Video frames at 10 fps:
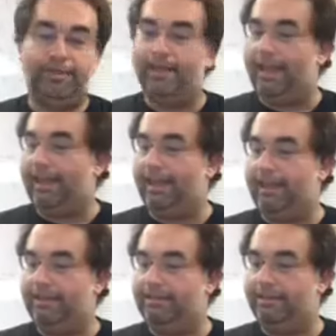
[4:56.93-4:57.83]

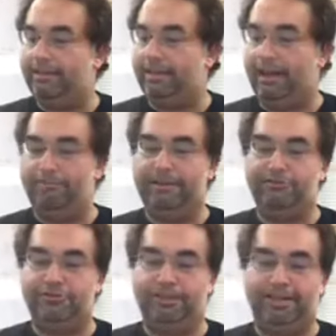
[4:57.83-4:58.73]
And I'll be
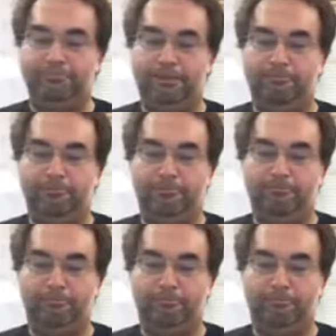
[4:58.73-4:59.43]
interested as people